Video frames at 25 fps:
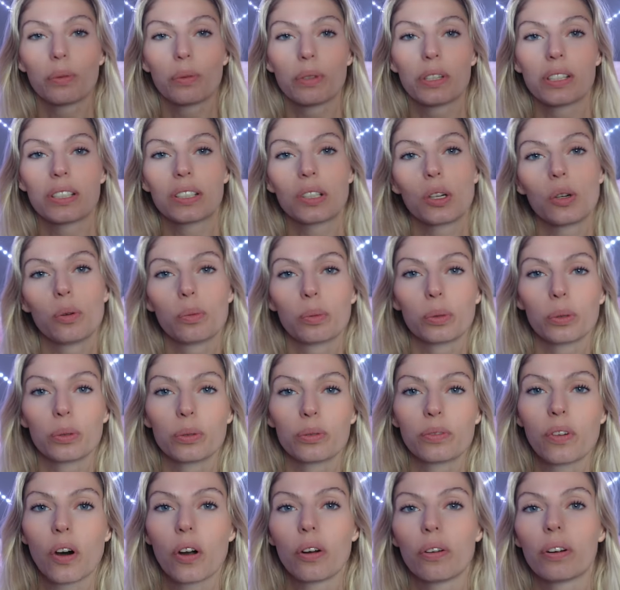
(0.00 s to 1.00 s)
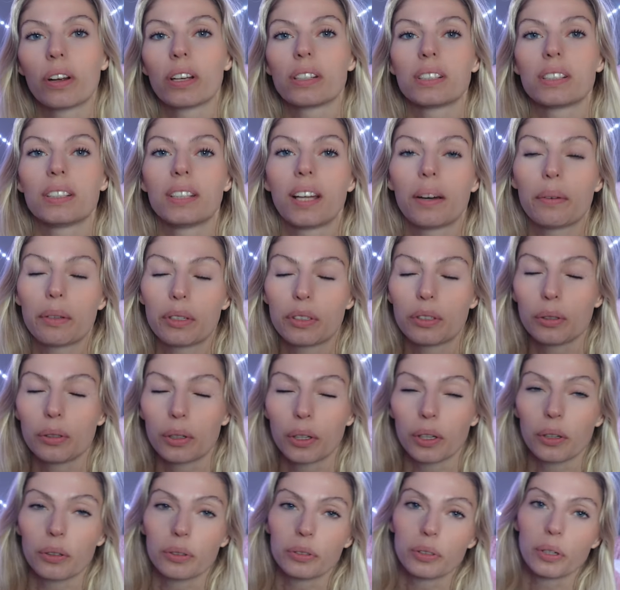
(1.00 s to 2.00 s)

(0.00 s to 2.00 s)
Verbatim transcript: with his GoPro for us, and that was so cool.